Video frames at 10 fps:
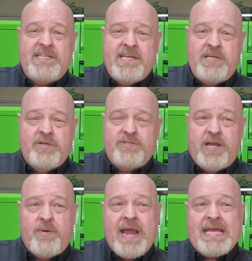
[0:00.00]
10 years
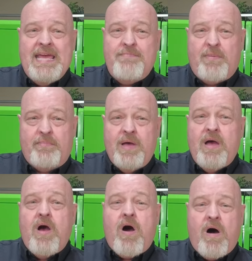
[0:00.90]
ago, and I keep
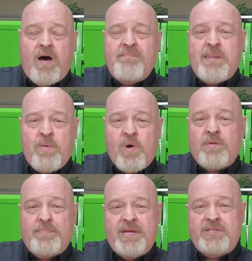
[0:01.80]
them on my
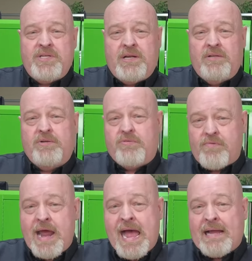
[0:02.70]
workbench in a little
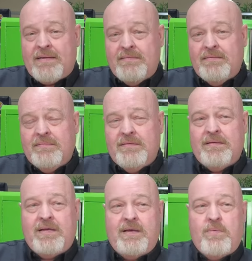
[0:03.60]
rack
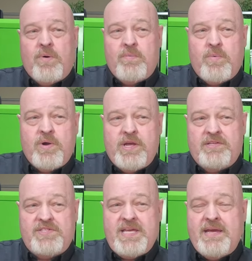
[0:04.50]
where you
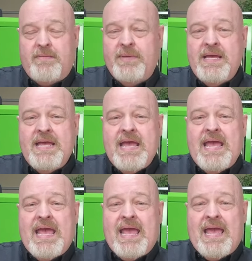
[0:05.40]
can see them.
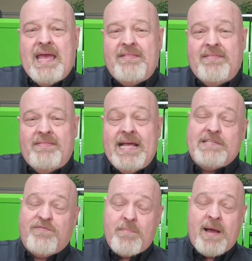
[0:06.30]
And
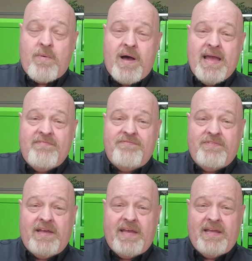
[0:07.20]
that's for my wife,
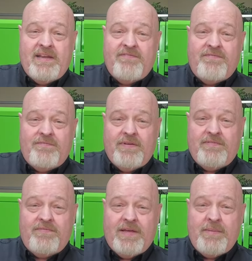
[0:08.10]
and if
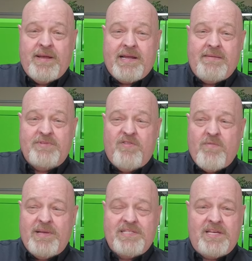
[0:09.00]
anybody comes over,
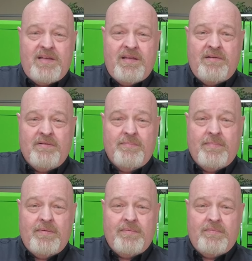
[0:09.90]
my son or
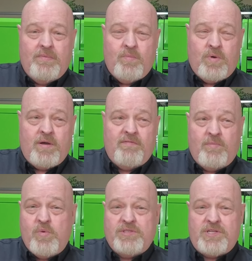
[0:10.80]
one of
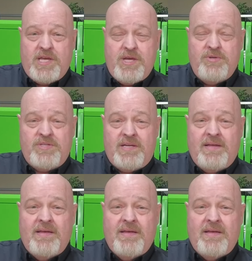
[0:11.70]
them wants to use it,